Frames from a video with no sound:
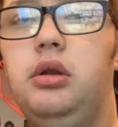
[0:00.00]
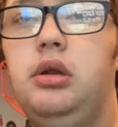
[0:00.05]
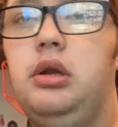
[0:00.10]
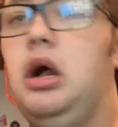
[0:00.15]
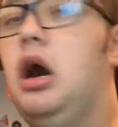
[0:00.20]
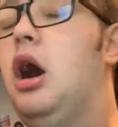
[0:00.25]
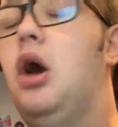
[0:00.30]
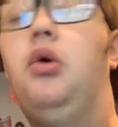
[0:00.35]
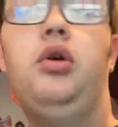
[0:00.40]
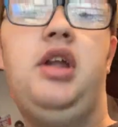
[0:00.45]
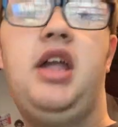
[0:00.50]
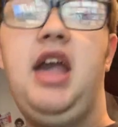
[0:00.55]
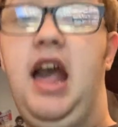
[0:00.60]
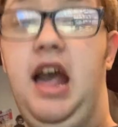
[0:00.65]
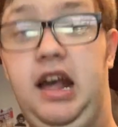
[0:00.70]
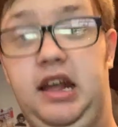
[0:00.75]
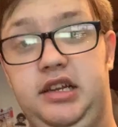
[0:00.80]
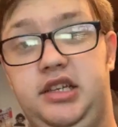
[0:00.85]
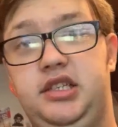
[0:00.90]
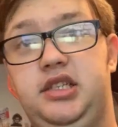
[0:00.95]
the whole
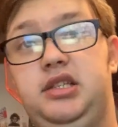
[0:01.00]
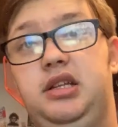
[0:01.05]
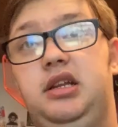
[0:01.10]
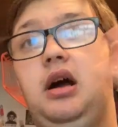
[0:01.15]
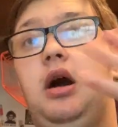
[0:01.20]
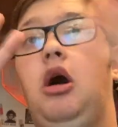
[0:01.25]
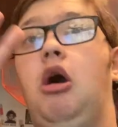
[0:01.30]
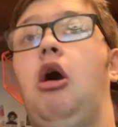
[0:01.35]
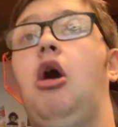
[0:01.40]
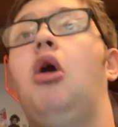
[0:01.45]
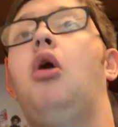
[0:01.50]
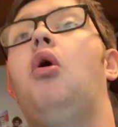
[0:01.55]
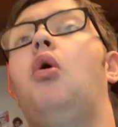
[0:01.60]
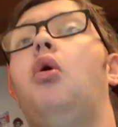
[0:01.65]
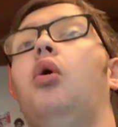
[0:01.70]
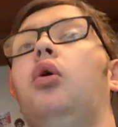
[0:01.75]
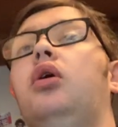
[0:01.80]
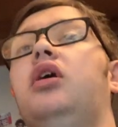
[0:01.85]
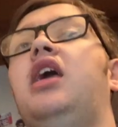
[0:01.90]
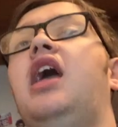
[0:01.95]
cast, the
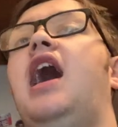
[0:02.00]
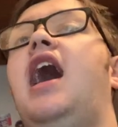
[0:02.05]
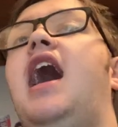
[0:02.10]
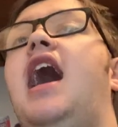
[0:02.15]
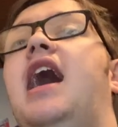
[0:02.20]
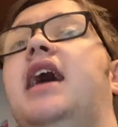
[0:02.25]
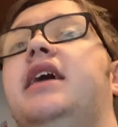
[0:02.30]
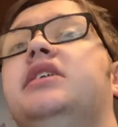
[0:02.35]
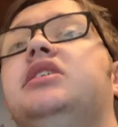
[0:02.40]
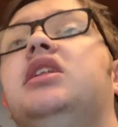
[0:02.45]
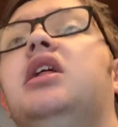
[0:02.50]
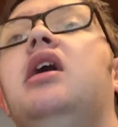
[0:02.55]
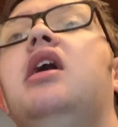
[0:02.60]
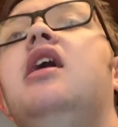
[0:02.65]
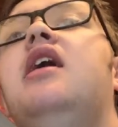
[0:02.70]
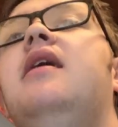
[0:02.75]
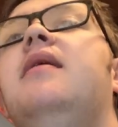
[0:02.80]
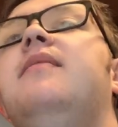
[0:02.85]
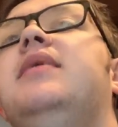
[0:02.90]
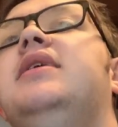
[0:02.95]
whole cast,
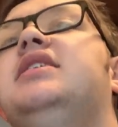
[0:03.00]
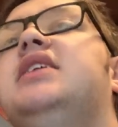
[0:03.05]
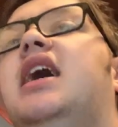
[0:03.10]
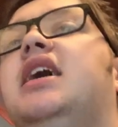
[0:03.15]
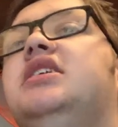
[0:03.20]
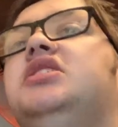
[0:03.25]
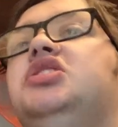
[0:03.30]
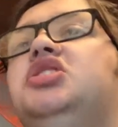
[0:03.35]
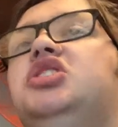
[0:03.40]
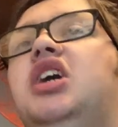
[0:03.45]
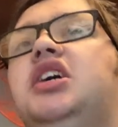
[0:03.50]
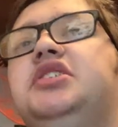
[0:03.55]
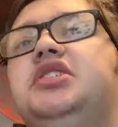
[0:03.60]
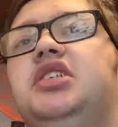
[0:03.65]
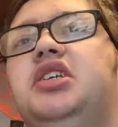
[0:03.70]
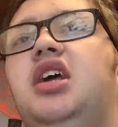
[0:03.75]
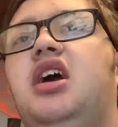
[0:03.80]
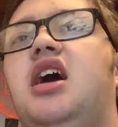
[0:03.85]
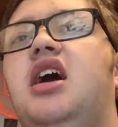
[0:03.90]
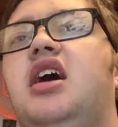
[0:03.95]
besides
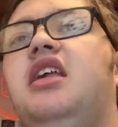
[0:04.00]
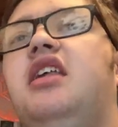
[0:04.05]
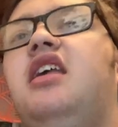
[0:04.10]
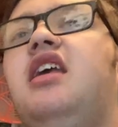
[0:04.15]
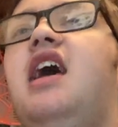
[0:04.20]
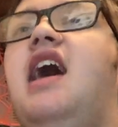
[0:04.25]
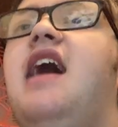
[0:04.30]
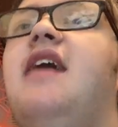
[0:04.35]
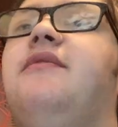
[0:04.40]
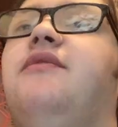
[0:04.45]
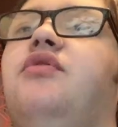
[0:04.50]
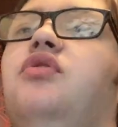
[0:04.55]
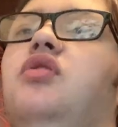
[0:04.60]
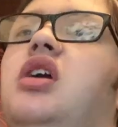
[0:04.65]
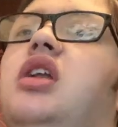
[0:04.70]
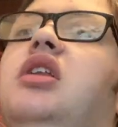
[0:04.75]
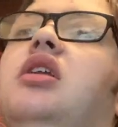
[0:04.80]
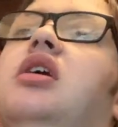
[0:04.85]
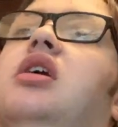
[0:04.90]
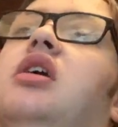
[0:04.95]
Jessica,
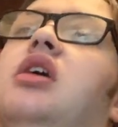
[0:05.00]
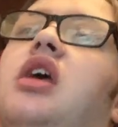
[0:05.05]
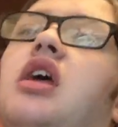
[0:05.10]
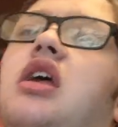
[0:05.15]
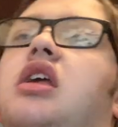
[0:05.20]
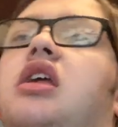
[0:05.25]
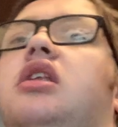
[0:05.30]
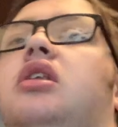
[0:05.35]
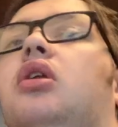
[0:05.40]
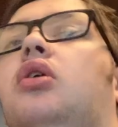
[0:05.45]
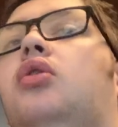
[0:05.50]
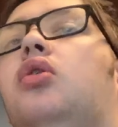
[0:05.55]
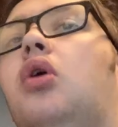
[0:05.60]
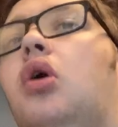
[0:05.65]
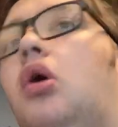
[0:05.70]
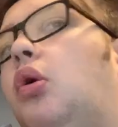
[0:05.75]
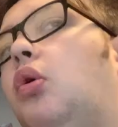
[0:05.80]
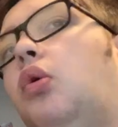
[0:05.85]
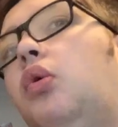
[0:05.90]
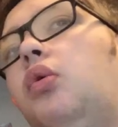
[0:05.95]
Kathryn, and
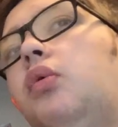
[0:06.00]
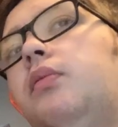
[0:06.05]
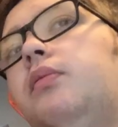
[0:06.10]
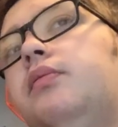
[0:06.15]
Nicole.